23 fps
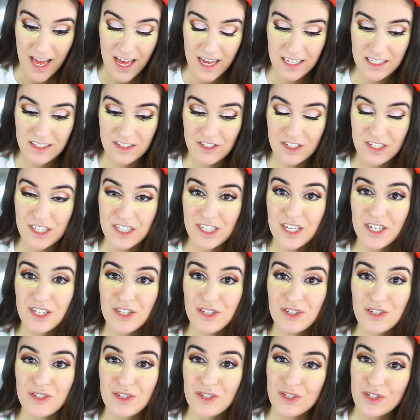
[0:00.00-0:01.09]
it's just
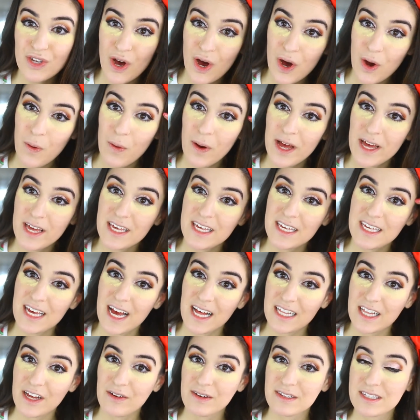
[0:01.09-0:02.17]
so
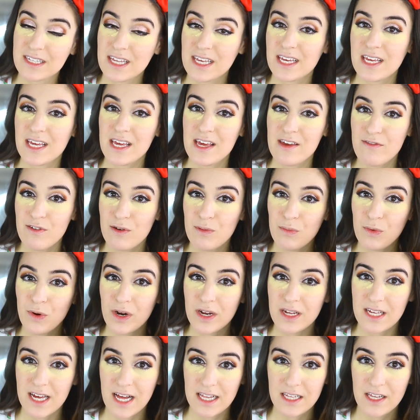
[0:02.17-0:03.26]
yellow. It's like even more
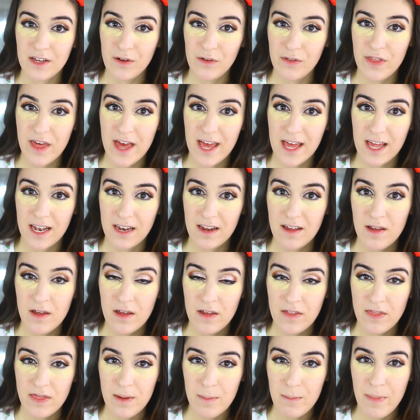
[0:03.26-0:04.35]
yellow than
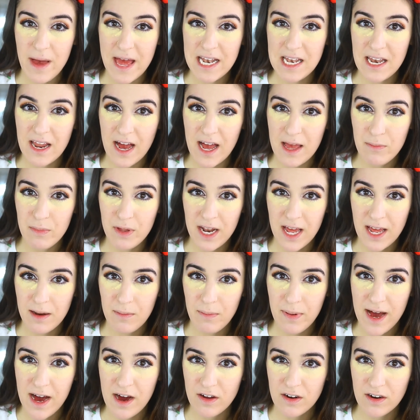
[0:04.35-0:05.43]
the Ben Nye banana
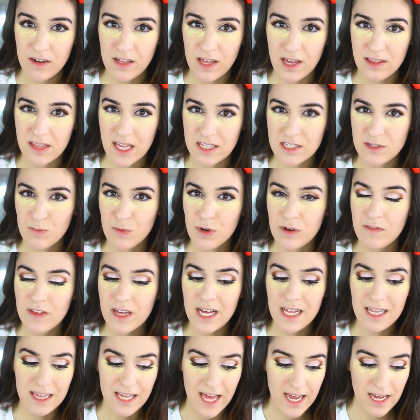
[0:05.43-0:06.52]
powder. Like that's more of like
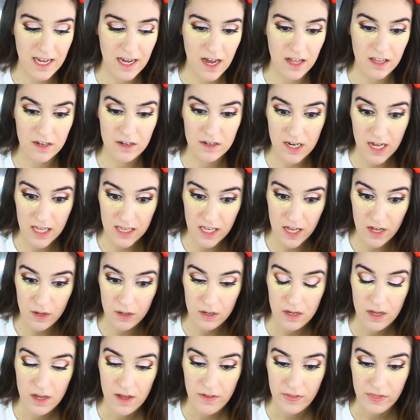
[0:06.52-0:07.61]
a light colored yellow.
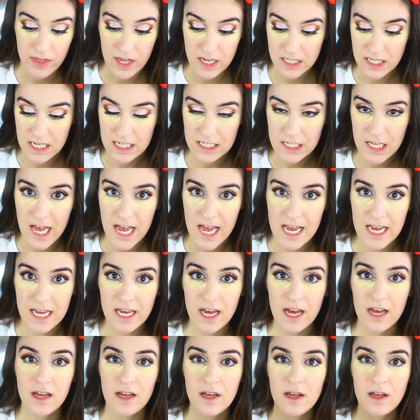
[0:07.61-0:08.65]
This is like